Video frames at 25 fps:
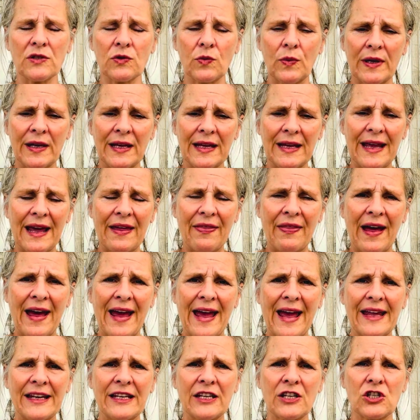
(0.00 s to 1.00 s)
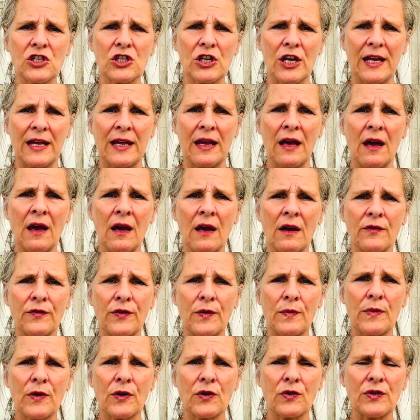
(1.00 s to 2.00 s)
We can get that energy
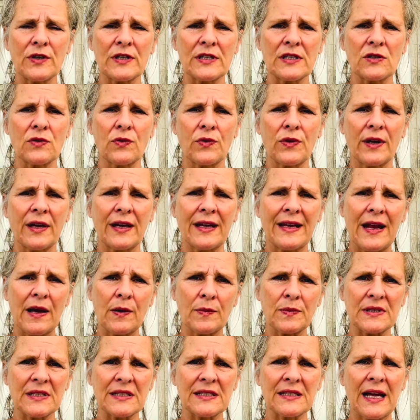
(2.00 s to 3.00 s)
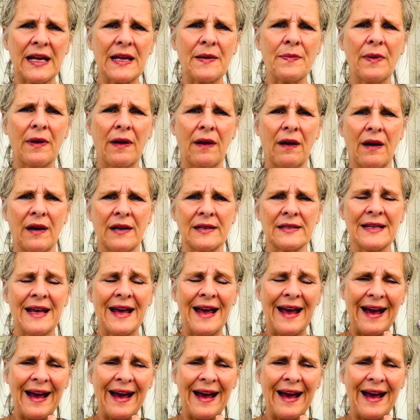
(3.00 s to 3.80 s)
from the crystal that can help stabilize